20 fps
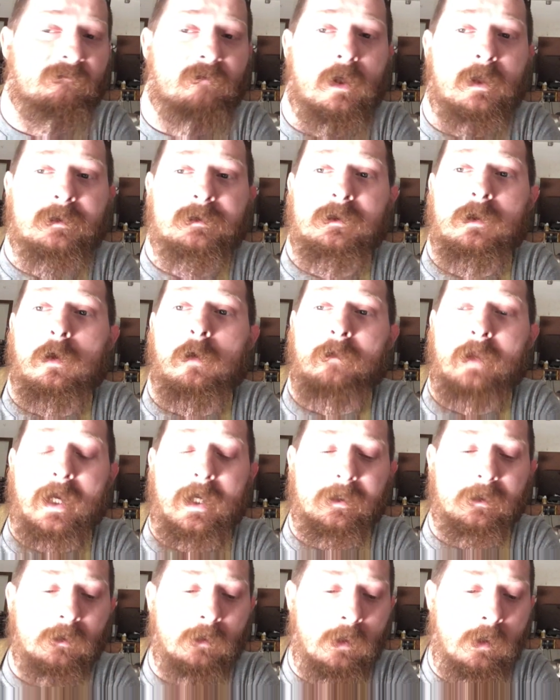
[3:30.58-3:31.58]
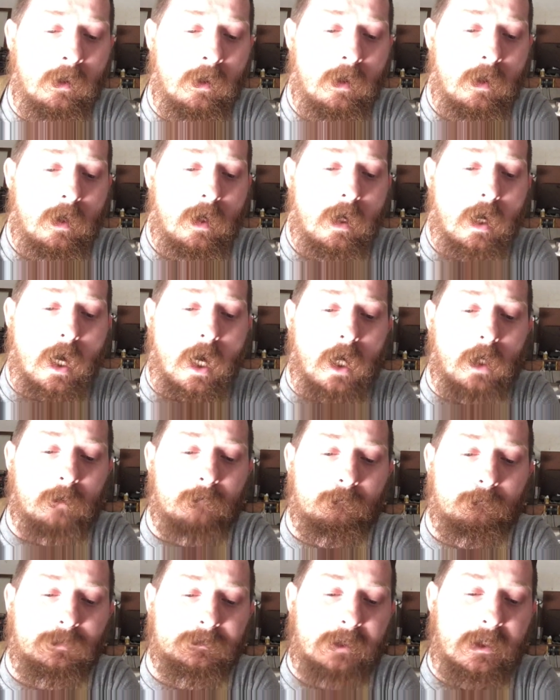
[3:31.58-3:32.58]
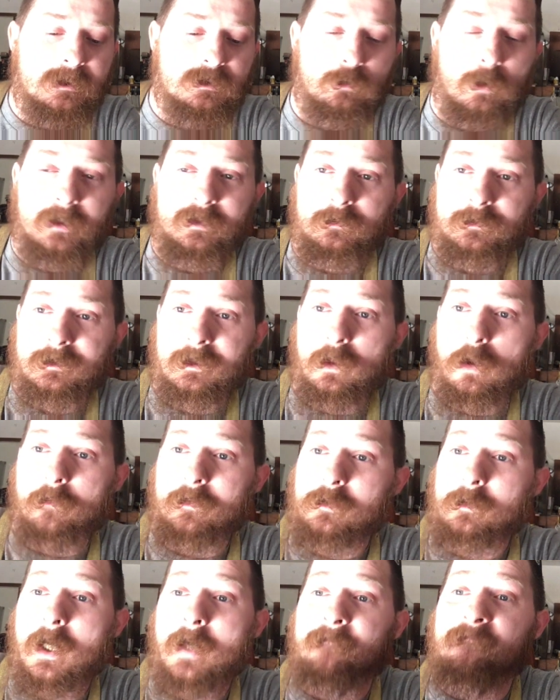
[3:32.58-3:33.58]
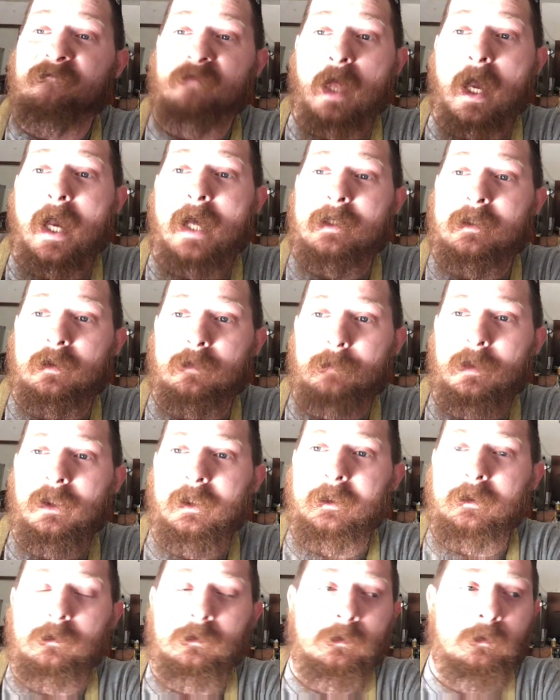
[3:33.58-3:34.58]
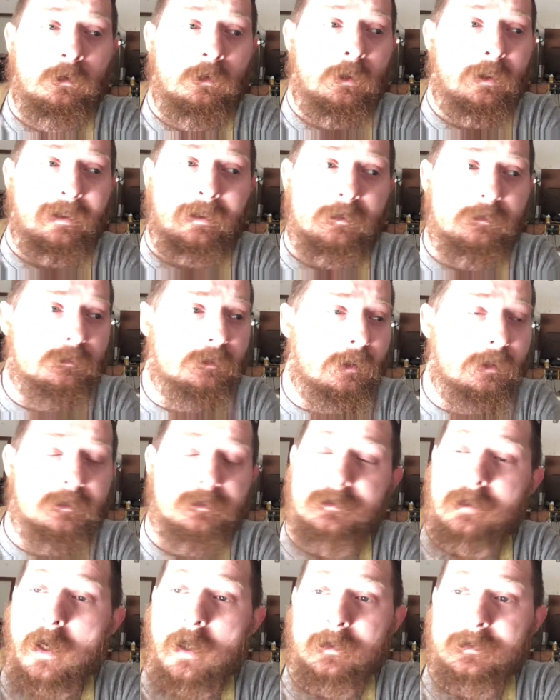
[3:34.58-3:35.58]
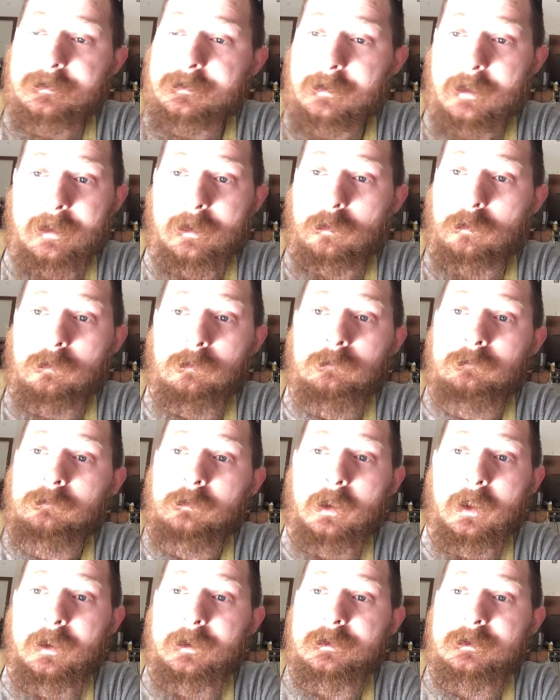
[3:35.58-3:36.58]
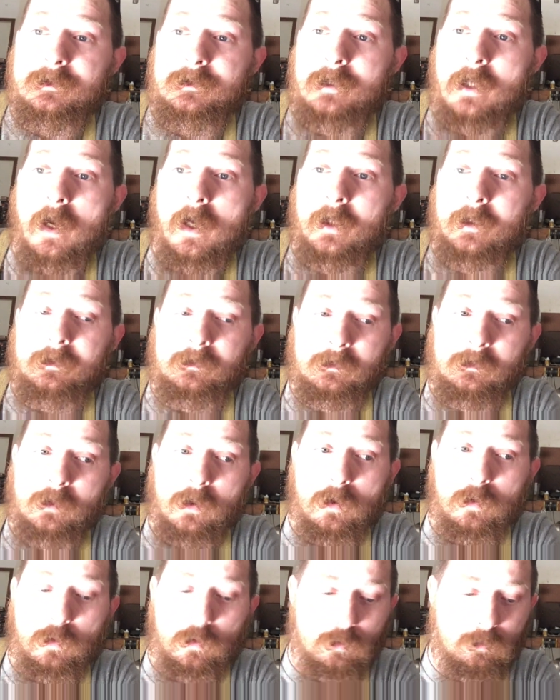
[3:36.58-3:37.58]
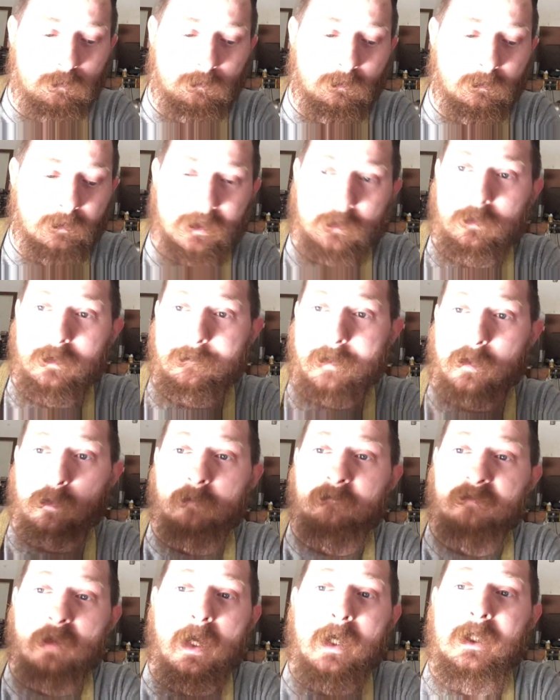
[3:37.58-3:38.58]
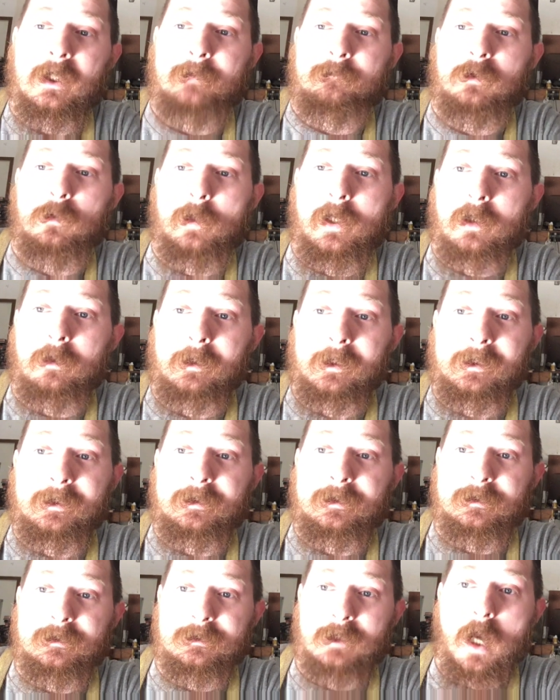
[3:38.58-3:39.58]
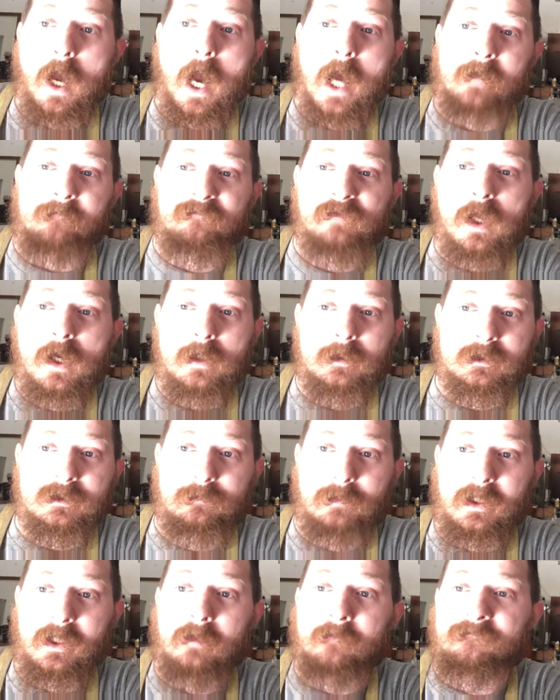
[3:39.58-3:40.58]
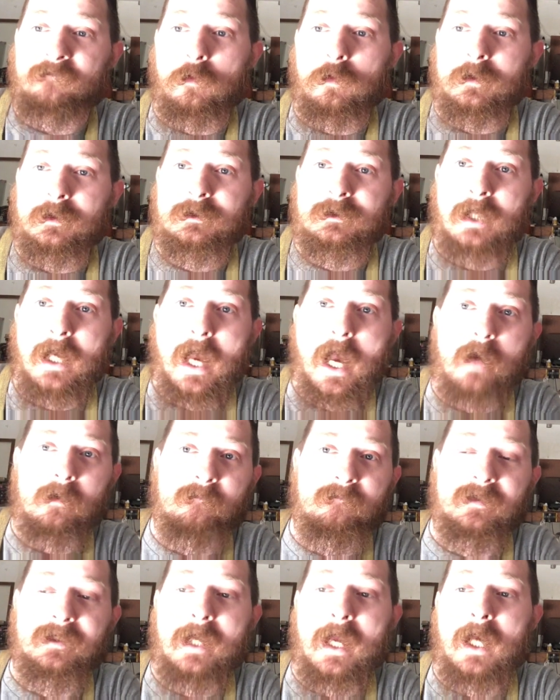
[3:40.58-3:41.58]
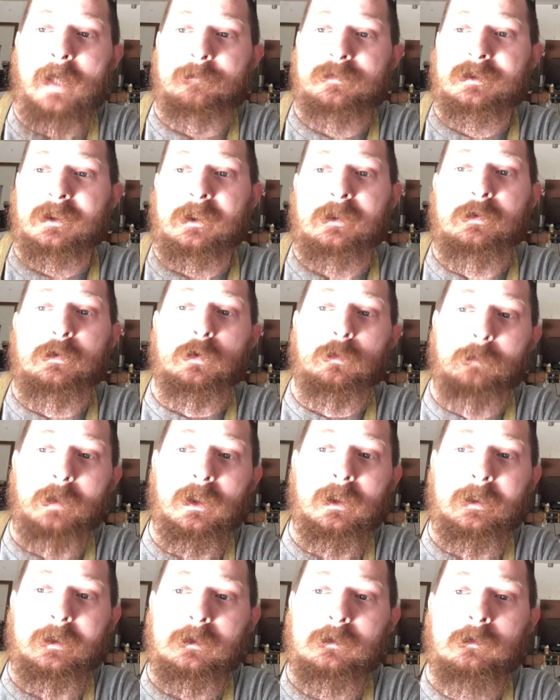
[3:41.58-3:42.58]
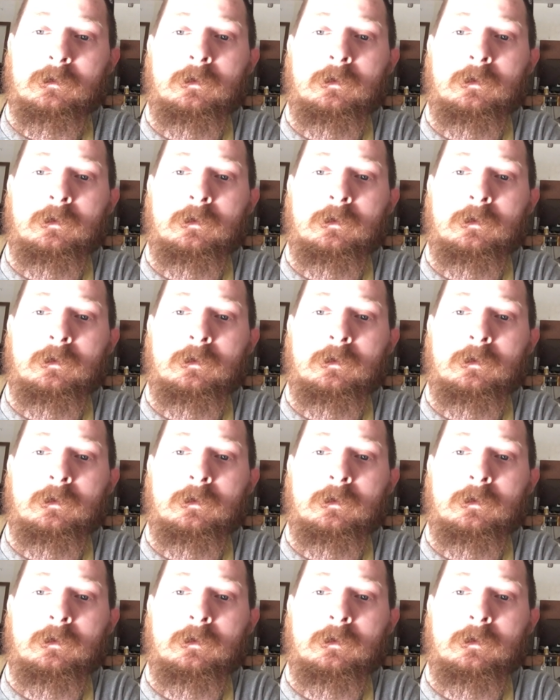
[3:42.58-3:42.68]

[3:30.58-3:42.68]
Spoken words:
the flux and all that. But that's why you see all the crap fly out of the billet. It's not scale, it's not, liquid metal flying everywhere, it is hot flux being forced out of the gaps in your billet.